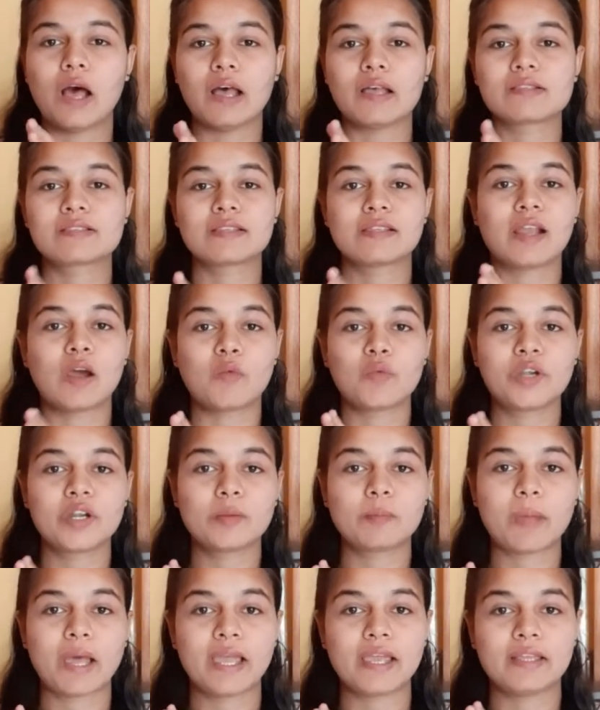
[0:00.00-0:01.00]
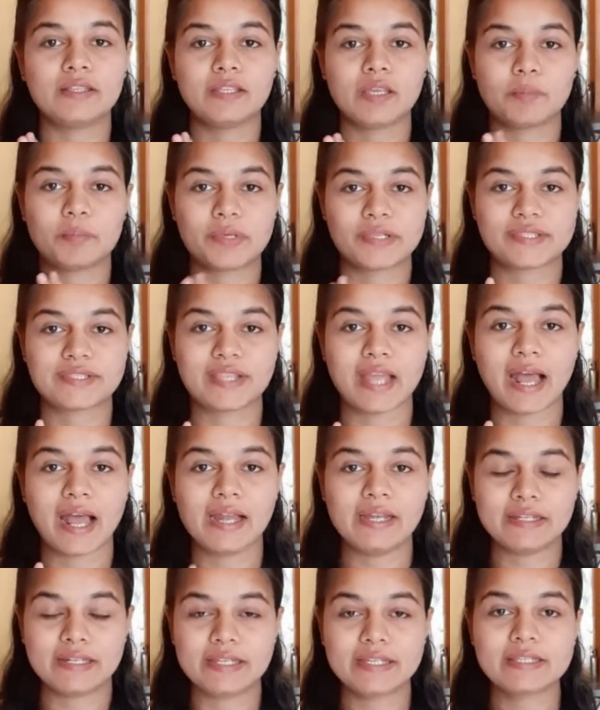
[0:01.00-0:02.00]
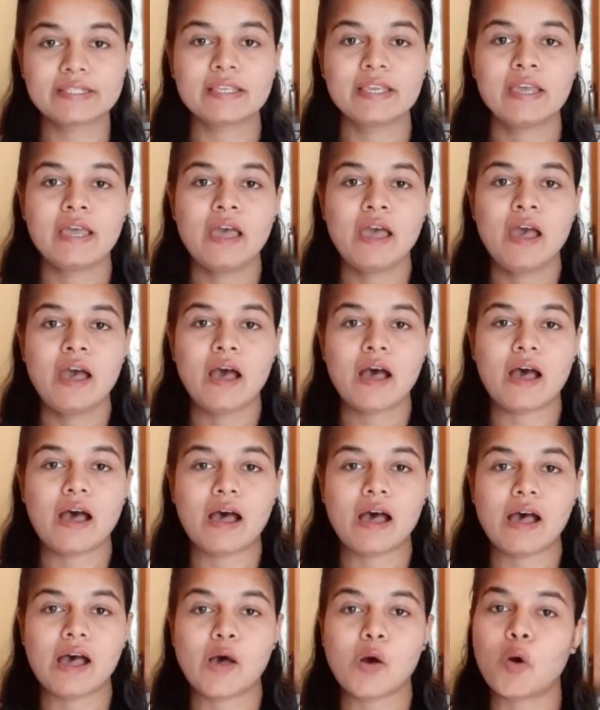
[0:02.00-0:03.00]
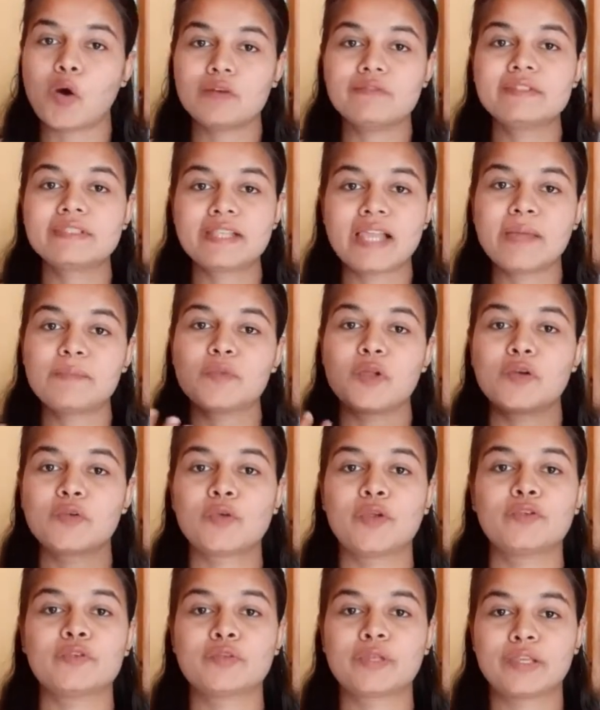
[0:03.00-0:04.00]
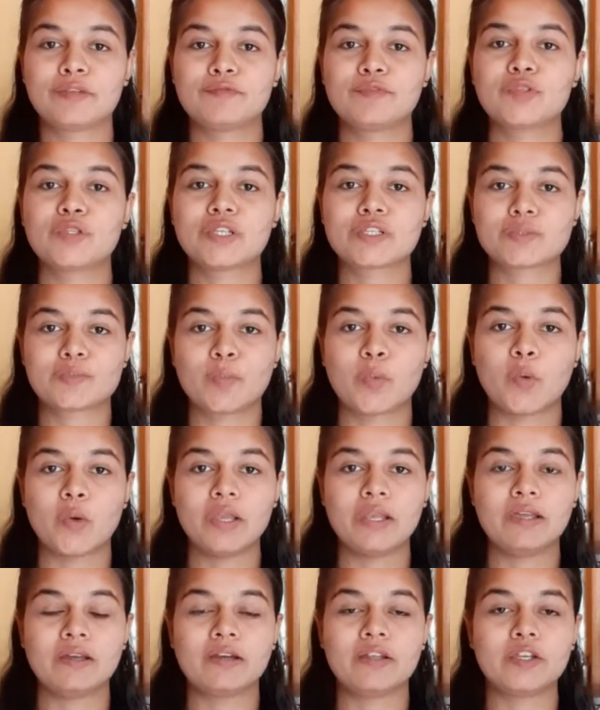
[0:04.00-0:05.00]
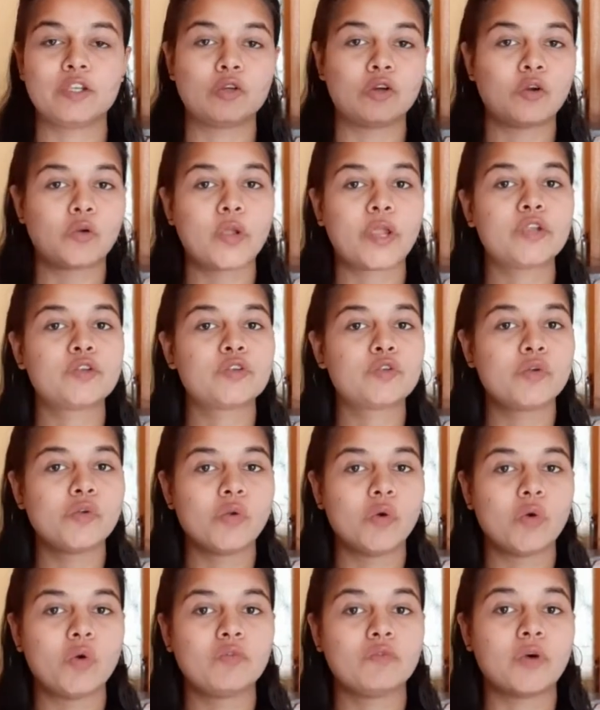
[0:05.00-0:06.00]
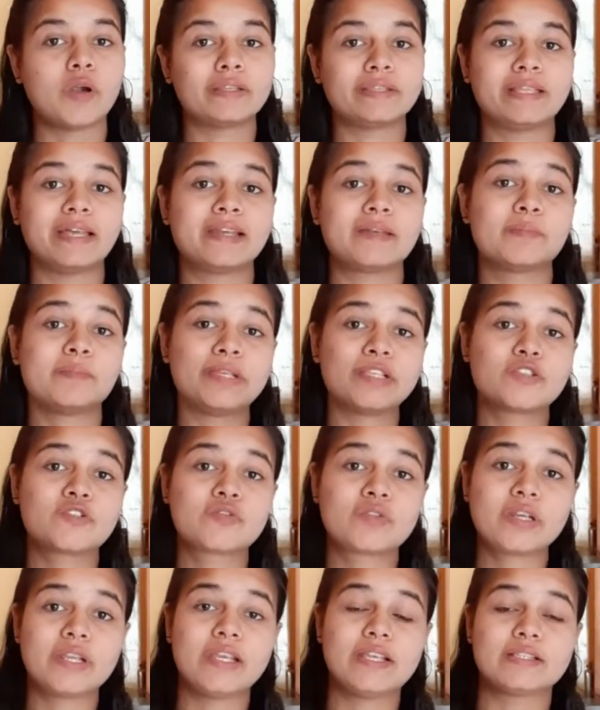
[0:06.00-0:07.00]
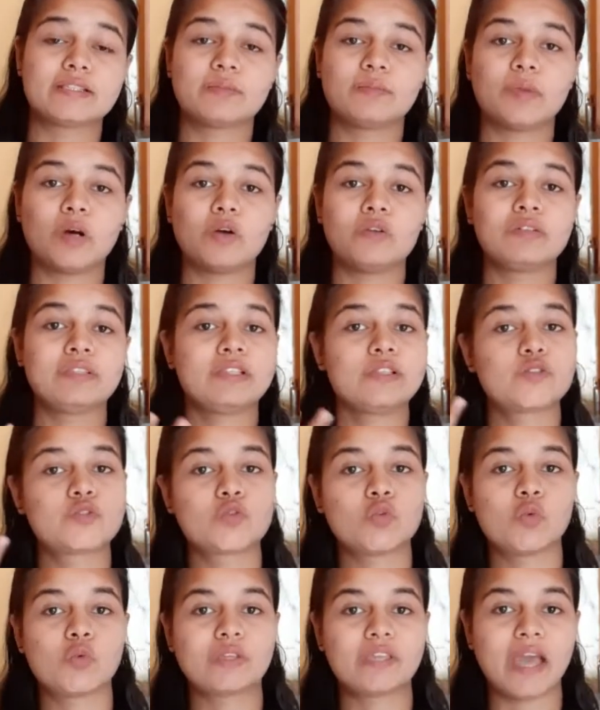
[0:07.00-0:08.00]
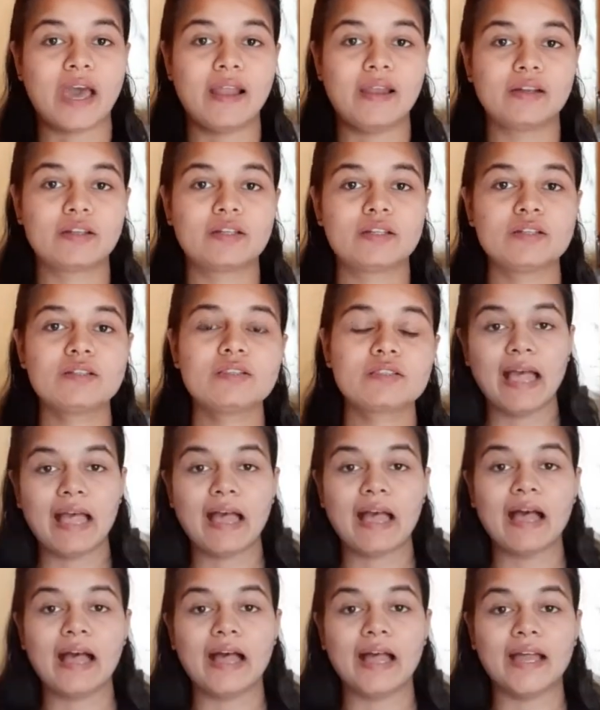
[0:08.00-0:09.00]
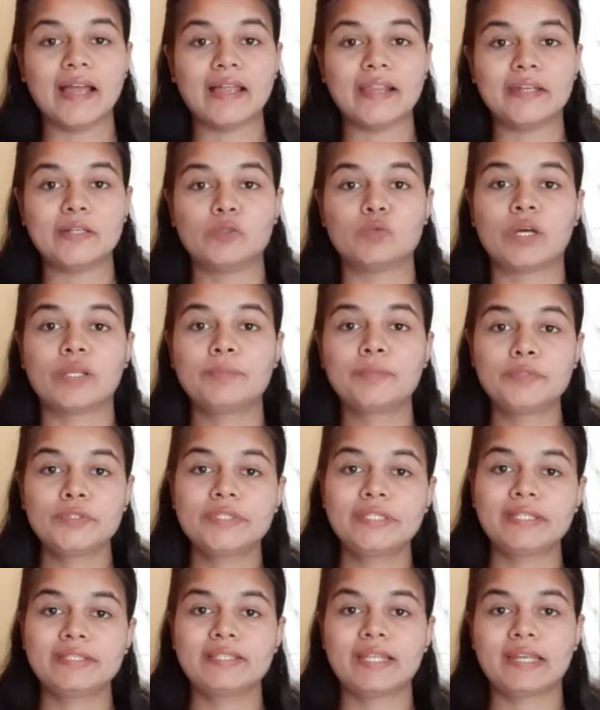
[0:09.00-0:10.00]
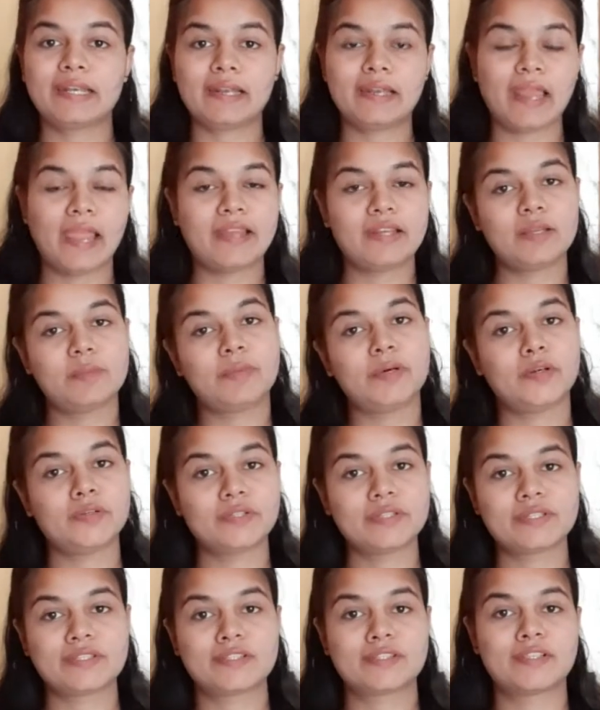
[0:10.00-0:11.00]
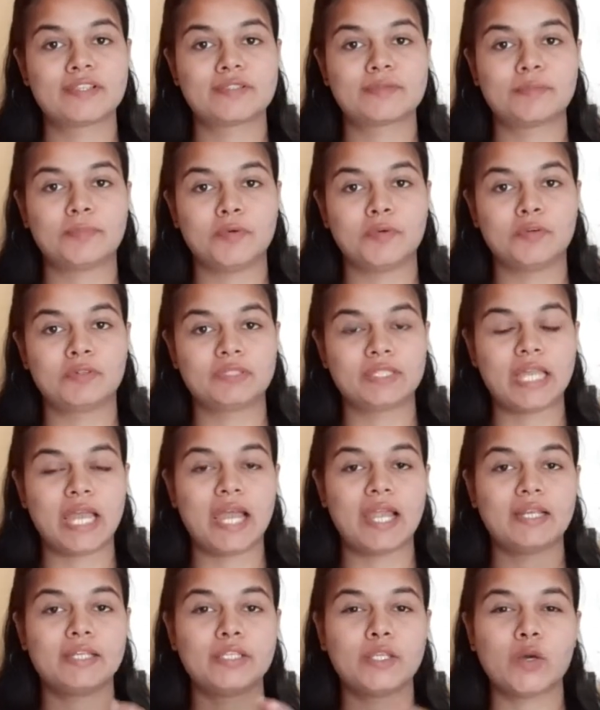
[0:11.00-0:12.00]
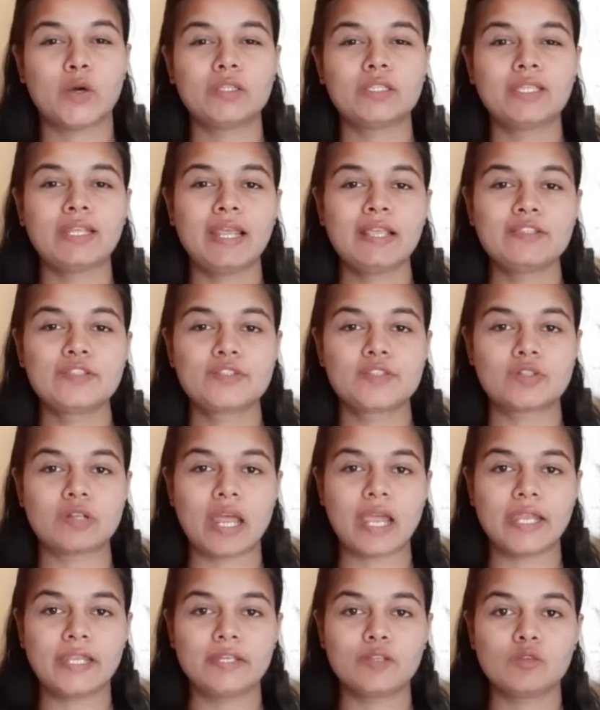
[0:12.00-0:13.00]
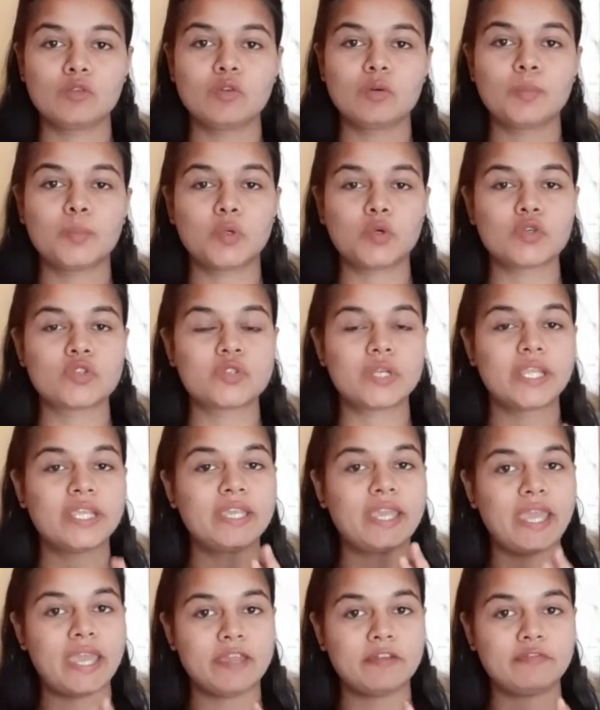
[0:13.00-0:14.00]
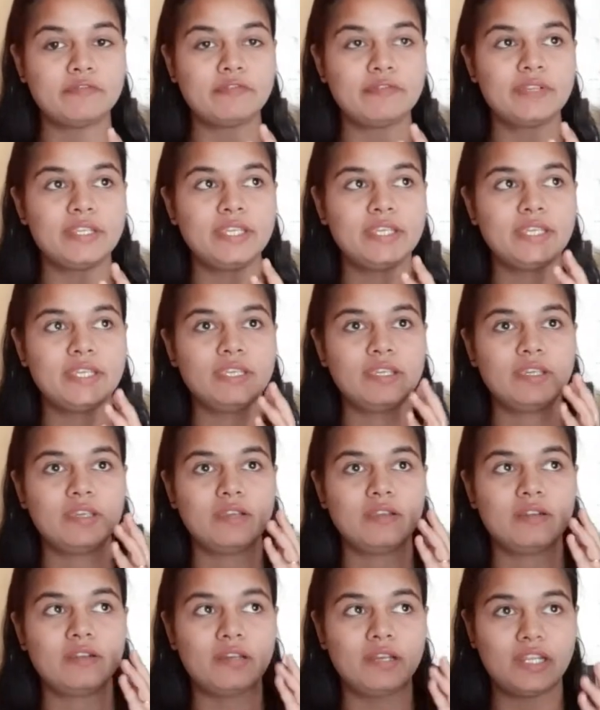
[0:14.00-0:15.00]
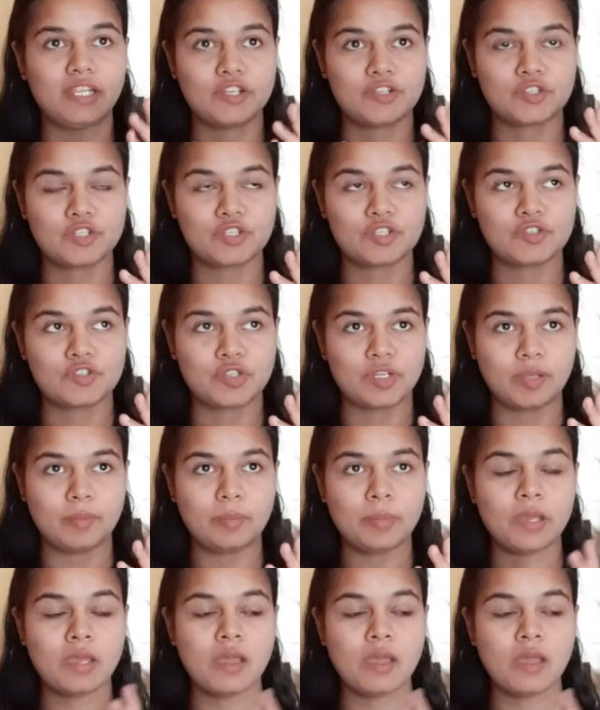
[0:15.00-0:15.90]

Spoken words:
surrounded by their personalities. Obviously, I'm not going to give you the spoiler. You are going to know what that mystery is about these two characters. And one more thing that I liked about is this book, that the author has tried, portraying every relationship